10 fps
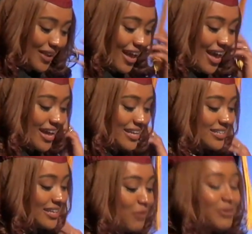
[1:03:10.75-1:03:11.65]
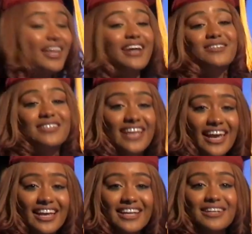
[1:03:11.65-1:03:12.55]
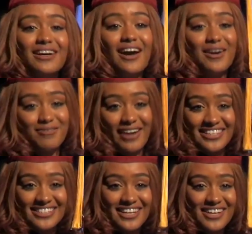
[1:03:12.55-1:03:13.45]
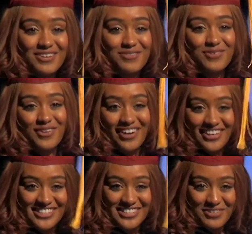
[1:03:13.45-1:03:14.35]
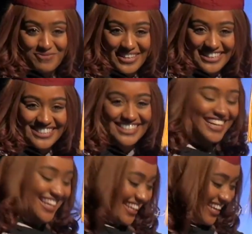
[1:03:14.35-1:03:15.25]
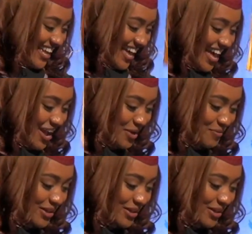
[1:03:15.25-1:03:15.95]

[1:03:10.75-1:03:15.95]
And I would like to thank Raisa for her achievement. Raisa,